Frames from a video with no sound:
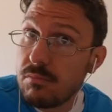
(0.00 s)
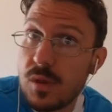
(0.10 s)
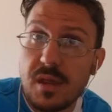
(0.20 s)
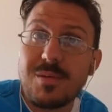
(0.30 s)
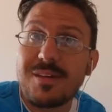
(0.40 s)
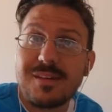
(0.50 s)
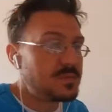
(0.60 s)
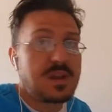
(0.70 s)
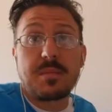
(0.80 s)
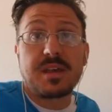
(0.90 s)
Maybe.
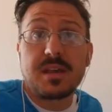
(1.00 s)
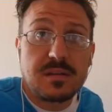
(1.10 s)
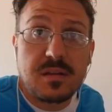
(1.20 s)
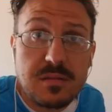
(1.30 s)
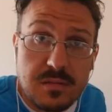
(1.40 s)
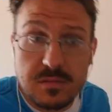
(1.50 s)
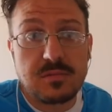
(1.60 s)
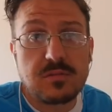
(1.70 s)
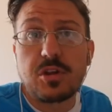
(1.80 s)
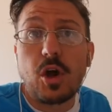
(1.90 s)
Or am I getting a
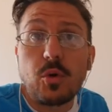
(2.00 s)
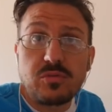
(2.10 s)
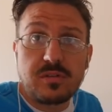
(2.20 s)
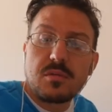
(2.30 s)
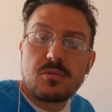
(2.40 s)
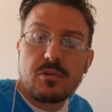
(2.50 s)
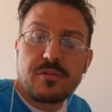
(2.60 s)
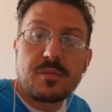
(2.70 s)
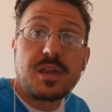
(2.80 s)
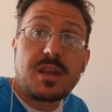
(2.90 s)
goat? What
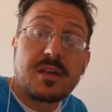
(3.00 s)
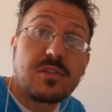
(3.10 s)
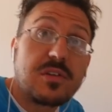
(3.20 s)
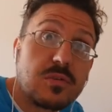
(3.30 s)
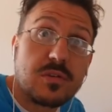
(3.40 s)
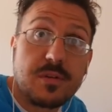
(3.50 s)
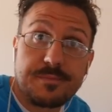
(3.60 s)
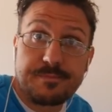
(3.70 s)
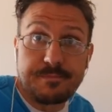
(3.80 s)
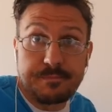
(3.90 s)
if I'm getting a lizard?
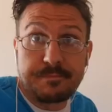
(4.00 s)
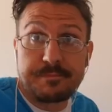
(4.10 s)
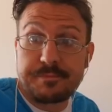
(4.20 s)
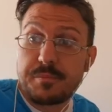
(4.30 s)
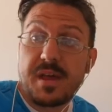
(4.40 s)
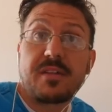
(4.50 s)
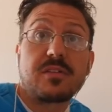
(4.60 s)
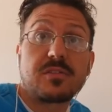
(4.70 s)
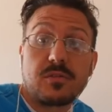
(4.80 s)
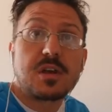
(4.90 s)
Pet
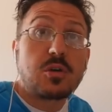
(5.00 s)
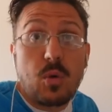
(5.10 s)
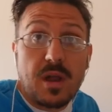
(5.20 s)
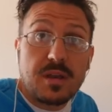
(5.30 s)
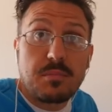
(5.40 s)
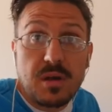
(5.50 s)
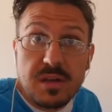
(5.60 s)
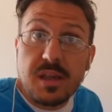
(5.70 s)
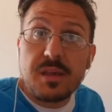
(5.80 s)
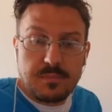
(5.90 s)
lizard, iguana,
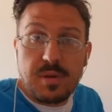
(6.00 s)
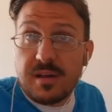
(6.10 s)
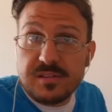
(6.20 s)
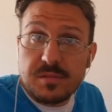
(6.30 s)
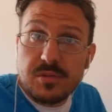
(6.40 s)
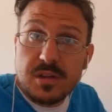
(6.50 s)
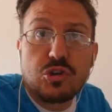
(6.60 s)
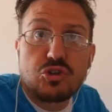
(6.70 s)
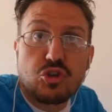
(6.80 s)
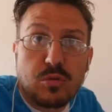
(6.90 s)
bunny, possibly,
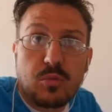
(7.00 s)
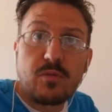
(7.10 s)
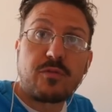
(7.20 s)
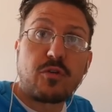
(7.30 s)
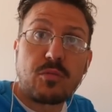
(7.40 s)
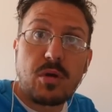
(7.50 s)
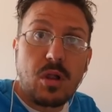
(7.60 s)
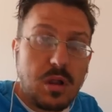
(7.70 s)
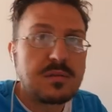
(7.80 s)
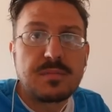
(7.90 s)
gerbil,
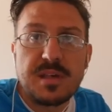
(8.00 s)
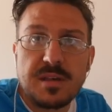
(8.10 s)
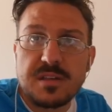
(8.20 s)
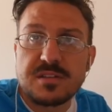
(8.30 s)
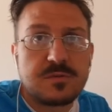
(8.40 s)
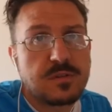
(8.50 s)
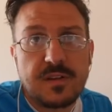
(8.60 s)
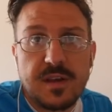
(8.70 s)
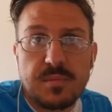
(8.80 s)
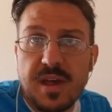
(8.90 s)
furball. Maybe I just really
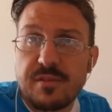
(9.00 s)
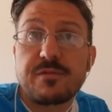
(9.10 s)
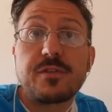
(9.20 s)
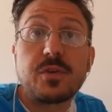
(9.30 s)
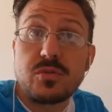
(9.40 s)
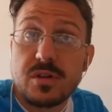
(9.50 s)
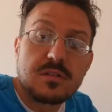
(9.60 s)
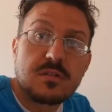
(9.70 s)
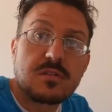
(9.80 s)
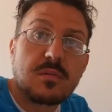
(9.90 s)
like pet food.
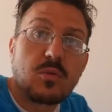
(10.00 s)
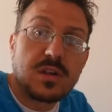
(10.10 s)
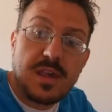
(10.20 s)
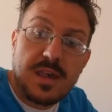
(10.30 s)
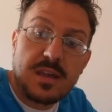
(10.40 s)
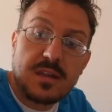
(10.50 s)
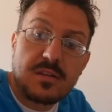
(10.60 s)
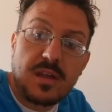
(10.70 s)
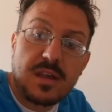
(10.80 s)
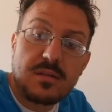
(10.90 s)
There's some organic,
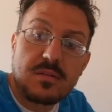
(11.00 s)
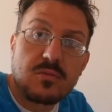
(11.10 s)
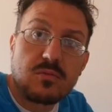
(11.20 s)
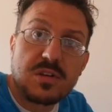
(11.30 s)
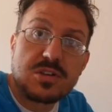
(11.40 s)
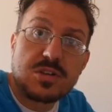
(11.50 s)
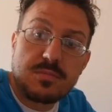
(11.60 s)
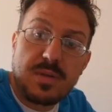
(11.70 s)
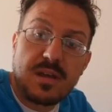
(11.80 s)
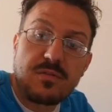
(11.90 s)
like,
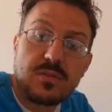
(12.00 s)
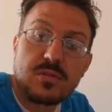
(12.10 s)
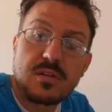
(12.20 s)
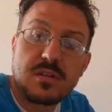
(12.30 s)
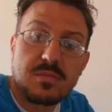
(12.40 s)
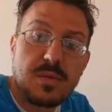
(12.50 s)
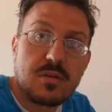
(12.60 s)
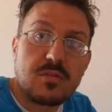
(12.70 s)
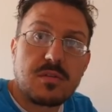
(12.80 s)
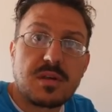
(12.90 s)
rich pet food that's better than